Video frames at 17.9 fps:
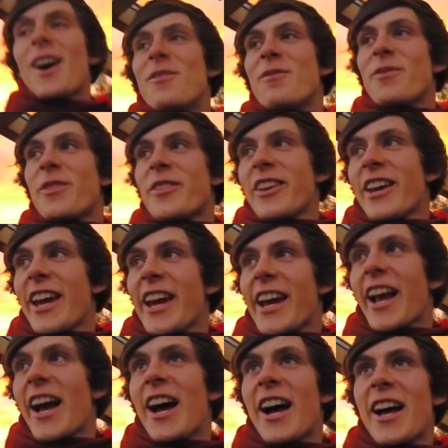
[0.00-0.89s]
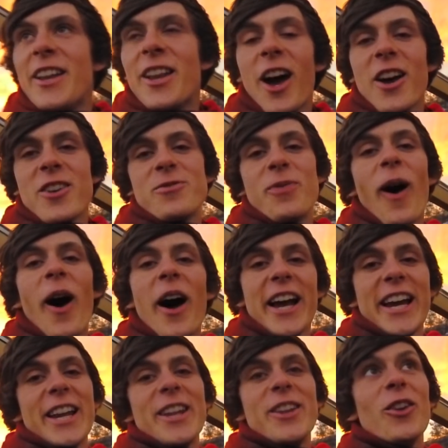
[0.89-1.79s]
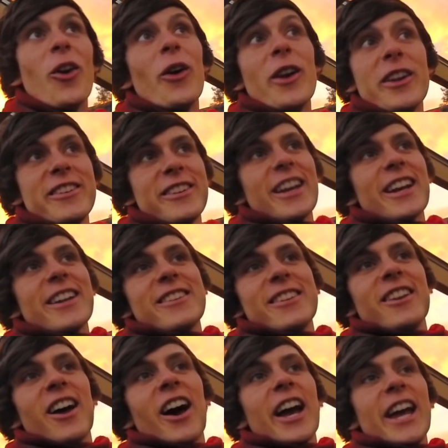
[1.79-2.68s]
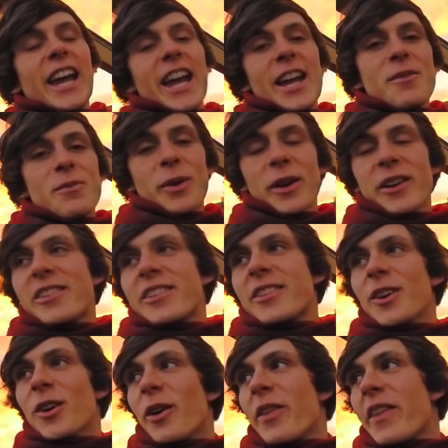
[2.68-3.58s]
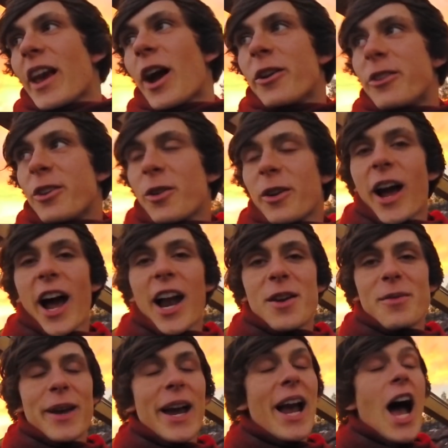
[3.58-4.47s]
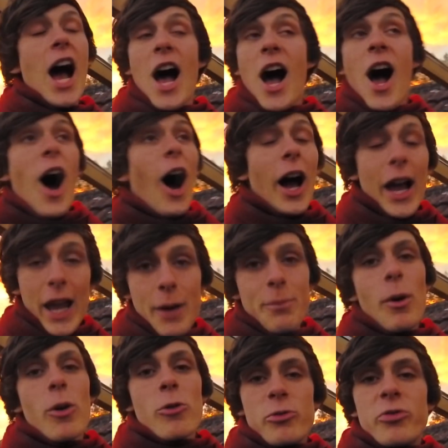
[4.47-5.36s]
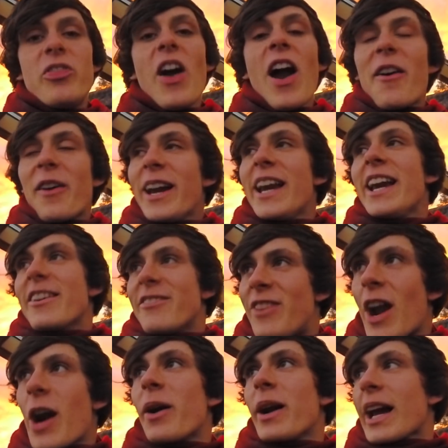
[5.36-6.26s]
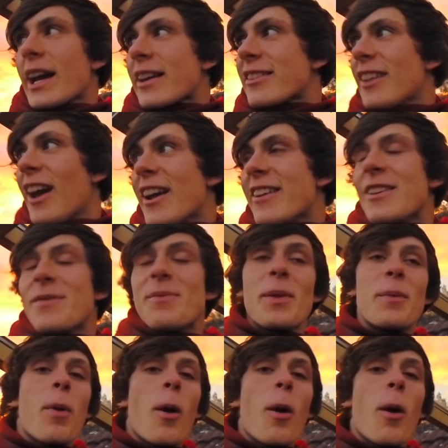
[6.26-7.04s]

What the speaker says: I'm seeing a knife party in Noisia tonight in Bristol in the O2 Academy. I am very, very excited, but the